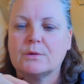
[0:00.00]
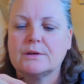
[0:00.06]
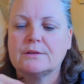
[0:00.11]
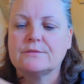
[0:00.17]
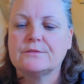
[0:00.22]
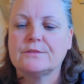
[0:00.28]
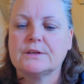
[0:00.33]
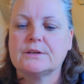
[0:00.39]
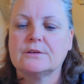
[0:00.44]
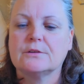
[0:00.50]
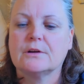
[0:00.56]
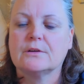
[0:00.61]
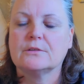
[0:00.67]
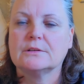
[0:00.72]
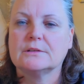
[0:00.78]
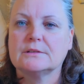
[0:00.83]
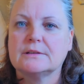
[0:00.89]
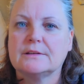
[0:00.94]
want to figure
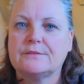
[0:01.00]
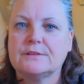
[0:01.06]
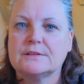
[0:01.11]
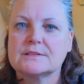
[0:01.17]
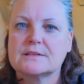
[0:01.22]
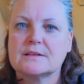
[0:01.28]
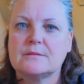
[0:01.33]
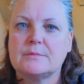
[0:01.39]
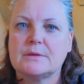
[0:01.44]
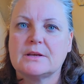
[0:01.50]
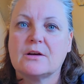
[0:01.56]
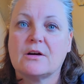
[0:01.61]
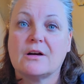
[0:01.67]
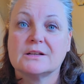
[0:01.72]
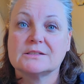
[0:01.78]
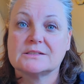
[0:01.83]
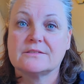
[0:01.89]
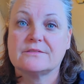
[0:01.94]
out if it's going to be
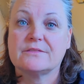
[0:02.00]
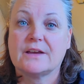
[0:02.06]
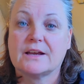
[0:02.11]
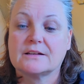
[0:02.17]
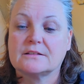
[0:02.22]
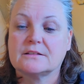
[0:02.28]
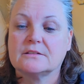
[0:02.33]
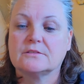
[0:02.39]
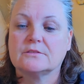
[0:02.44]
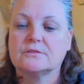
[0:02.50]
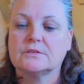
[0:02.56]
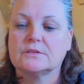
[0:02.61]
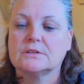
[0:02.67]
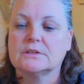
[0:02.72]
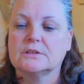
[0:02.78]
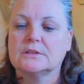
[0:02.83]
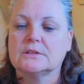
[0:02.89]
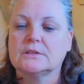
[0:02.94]
cost effective
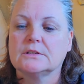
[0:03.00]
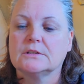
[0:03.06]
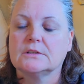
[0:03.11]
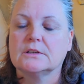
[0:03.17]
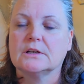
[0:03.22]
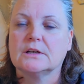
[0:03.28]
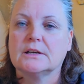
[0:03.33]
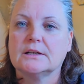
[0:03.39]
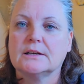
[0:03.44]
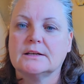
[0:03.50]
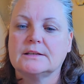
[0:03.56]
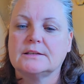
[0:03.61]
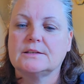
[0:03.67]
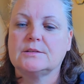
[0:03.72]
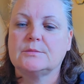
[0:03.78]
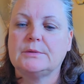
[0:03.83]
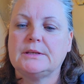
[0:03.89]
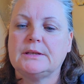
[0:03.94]

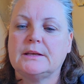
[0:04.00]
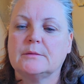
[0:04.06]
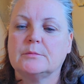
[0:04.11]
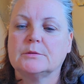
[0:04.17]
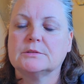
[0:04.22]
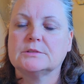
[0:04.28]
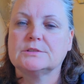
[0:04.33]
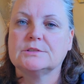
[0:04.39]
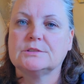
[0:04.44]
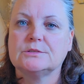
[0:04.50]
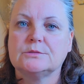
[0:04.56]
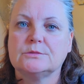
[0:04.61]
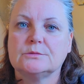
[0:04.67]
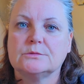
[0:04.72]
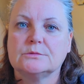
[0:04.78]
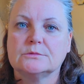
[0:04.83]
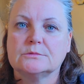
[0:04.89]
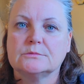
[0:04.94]
to be able to
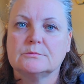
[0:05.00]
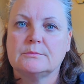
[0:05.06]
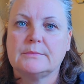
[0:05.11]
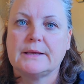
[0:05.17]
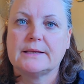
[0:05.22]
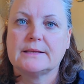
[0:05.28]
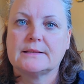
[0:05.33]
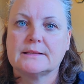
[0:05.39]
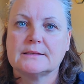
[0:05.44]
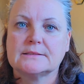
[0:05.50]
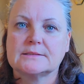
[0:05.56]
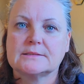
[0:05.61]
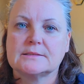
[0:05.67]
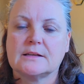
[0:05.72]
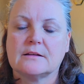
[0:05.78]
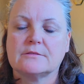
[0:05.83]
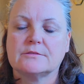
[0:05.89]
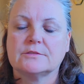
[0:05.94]
make this
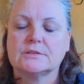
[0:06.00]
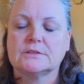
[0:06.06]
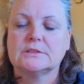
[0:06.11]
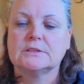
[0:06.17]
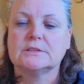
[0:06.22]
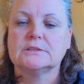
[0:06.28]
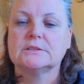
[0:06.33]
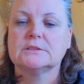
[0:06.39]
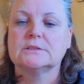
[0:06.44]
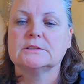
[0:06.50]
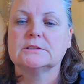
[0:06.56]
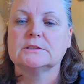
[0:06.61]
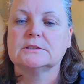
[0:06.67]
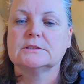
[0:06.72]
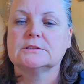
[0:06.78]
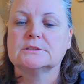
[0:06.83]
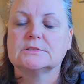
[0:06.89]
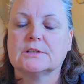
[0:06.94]
stuff.
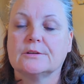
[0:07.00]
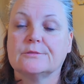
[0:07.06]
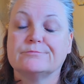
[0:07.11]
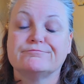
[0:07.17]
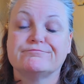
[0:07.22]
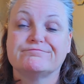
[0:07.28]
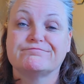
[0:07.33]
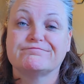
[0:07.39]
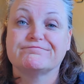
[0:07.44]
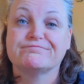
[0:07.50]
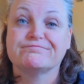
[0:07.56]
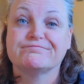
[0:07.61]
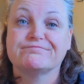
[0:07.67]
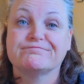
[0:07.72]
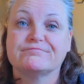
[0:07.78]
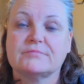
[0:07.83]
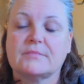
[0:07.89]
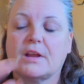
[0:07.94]
So
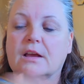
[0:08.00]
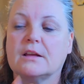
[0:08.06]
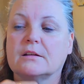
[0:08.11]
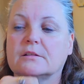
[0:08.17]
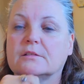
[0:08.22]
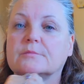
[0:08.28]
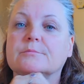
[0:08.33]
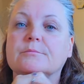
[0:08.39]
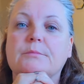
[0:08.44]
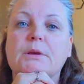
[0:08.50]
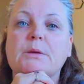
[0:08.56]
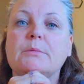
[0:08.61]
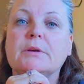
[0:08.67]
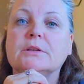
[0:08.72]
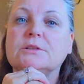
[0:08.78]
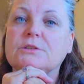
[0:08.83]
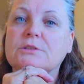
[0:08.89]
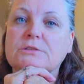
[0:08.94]
I don't know. Maybe
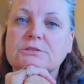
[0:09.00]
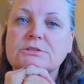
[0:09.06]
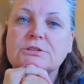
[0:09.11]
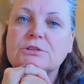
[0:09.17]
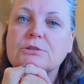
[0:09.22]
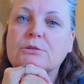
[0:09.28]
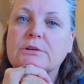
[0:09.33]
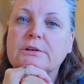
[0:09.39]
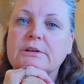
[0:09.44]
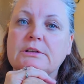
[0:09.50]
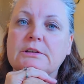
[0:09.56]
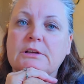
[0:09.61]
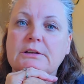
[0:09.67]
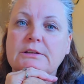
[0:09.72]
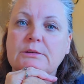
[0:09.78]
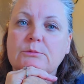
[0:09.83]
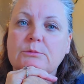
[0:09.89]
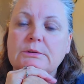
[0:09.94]
I'll do a tutorial
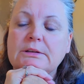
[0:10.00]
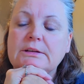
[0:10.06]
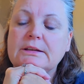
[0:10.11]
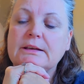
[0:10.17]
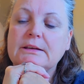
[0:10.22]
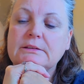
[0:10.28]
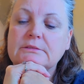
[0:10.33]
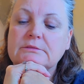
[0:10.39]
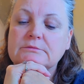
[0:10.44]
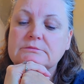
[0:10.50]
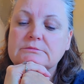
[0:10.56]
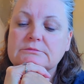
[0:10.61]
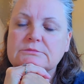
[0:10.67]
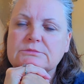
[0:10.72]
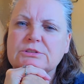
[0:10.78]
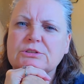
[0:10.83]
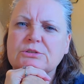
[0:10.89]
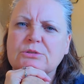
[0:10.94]
on it one day.
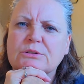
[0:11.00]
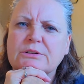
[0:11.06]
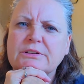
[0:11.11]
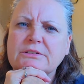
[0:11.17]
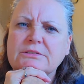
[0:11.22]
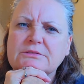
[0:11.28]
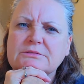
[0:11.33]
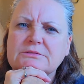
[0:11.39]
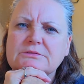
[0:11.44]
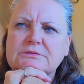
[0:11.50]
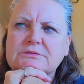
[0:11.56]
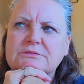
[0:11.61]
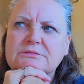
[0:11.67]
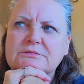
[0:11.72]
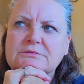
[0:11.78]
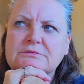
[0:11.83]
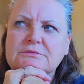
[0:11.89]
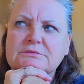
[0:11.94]
Tutorial?
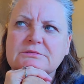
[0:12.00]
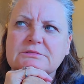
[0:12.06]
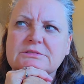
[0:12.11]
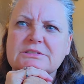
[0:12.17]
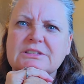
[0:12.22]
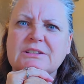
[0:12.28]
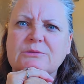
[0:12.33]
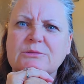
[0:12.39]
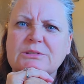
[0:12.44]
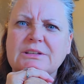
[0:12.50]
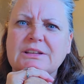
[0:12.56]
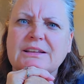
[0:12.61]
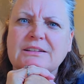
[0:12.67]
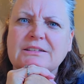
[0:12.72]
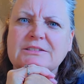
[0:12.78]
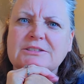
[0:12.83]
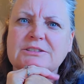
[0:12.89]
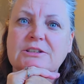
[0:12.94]
Is that what
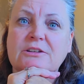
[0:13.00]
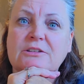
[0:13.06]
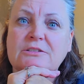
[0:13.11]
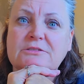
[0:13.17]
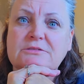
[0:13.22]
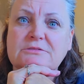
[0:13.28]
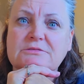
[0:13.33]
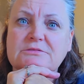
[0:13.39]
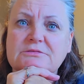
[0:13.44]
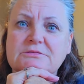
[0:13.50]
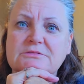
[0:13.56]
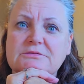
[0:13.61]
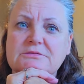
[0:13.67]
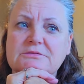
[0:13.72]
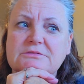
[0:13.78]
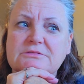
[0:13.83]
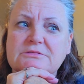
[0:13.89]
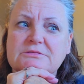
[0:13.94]
that is called?
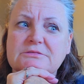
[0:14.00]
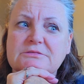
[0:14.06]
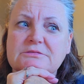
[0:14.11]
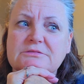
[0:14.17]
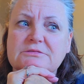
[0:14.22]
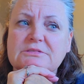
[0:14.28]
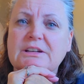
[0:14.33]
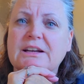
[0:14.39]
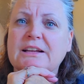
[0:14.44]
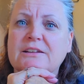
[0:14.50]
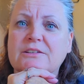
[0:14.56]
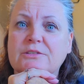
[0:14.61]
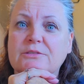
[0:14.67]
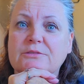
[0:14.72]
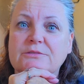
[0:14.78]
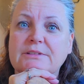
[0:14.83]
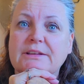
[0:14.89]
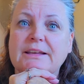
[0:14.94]
I don't
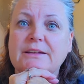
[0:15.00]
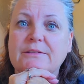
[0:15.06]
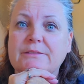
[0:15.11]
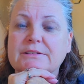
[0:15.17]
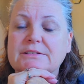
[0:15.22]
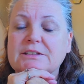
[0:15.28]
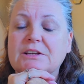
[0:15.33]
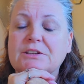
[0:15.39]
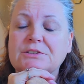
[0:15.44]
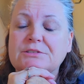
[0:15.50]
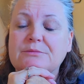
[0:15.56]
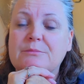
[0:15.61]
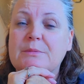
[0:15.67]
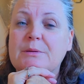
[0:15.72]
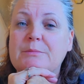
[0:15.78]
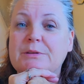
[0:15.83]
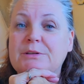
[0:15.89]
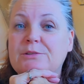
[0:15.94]
know. Anyways, I'll
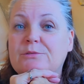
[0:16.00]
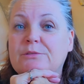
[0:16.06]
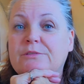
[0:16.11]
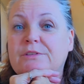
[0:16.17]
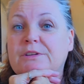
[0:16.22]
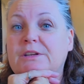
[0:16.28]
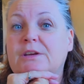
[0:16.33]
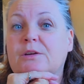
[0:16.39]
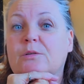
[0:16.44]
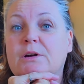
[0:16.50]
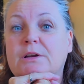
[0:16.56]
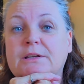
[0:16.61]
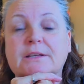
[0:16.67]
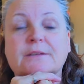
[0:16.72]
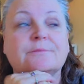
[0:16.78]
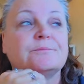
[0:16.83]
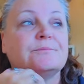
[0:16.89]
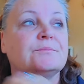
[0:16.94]
maybe do a video on it.